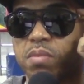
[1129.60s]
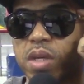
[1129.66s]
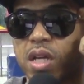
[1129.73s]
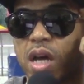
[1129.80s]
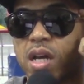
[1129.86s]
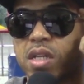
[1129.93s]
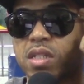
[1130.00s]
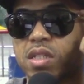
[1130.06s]

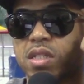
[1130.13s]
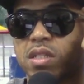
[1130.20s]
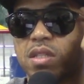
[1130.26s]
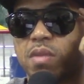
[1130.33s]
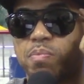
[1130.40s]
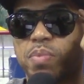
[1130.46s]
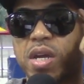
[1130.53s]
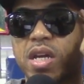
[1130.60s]
Because
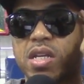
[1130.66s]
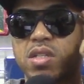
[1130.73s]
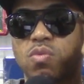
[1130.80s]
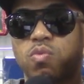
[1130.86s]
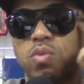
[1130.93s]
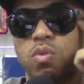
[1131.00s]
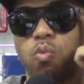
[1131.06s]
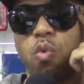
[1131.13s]
the
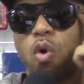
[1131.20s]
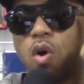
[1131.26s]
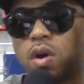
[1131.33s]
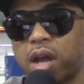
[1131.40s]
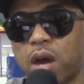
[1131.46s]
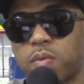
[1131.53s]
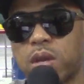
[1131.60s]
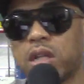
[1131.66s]
biggest
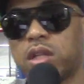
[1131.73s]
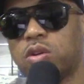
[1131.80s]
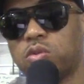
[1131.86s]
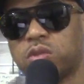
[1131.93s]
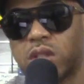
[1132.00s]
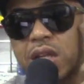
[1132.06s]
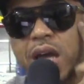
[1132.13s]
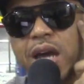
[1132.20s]
war that we
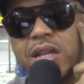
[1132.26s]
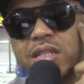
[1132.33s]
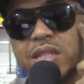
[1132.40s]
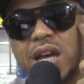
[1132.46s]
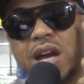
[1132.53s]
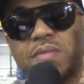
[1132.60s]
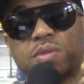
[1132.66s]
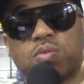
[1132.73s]
lose a lot of
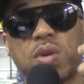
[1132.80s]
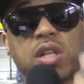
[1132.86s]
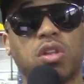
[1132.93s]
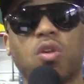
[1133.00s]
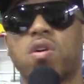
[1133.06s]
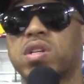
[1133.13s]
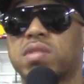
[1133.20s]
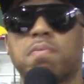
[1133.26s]
times, we
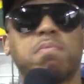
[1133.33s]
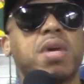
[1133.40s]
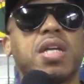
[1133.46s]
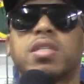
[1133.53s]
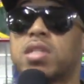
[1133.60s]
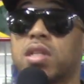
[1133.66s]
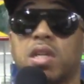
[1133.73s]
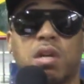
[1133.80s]
lost
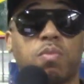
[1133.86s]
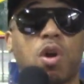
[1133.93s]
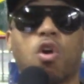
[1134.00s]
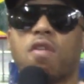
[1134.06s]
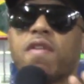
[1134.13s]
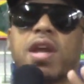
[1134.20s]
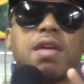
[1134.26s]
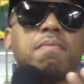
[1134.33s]
mentally. We're
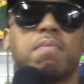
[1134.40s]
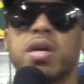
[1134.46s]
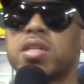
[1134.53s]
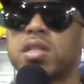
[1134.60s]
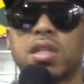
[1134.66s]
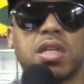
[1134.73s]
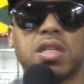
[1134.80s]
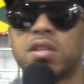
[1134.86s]
already
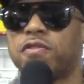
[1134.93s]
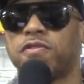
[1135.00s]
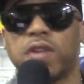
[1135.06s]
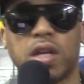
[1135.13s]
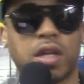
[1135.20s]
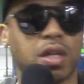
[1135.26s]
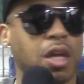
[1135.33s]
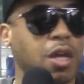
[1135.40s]
mentally
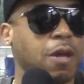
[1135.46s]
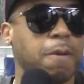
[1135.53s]
defeated.